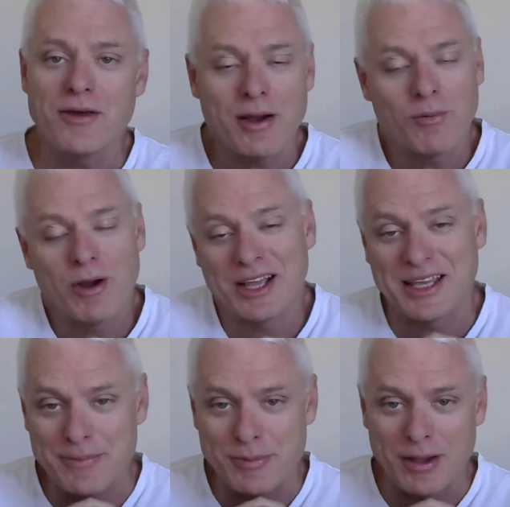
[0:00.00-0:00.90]
That way I can
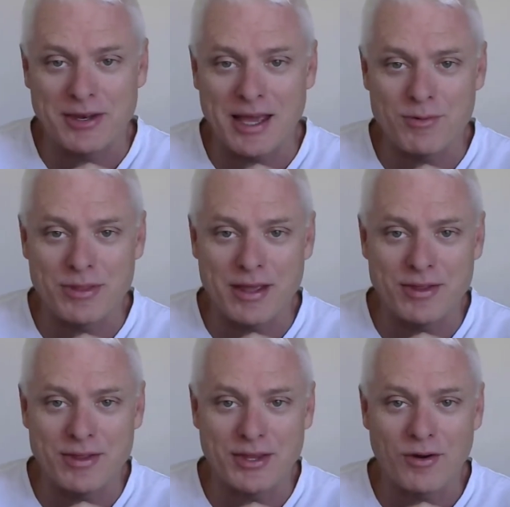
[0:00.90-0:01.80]
keep you up to date with
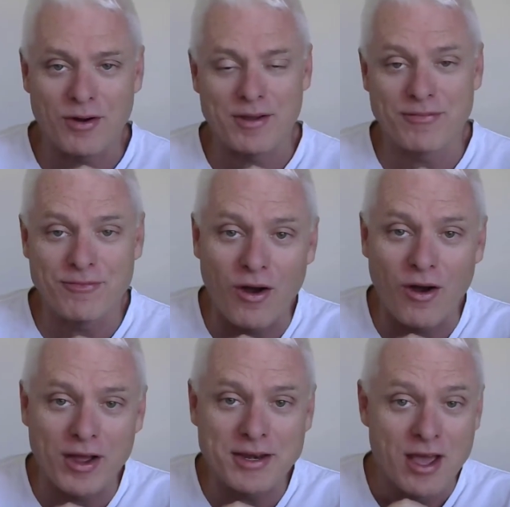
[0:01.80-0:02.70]
everything that I
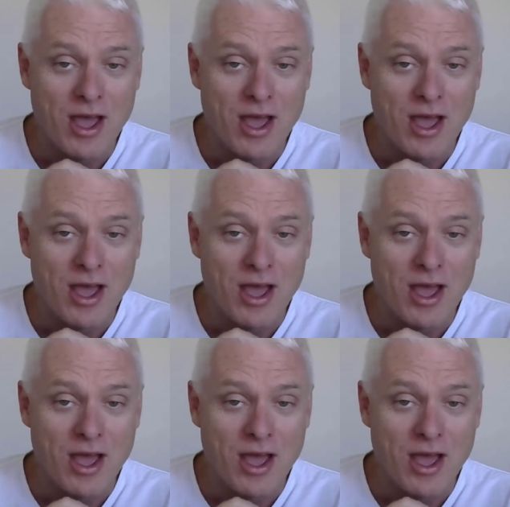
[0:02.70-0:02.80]
find.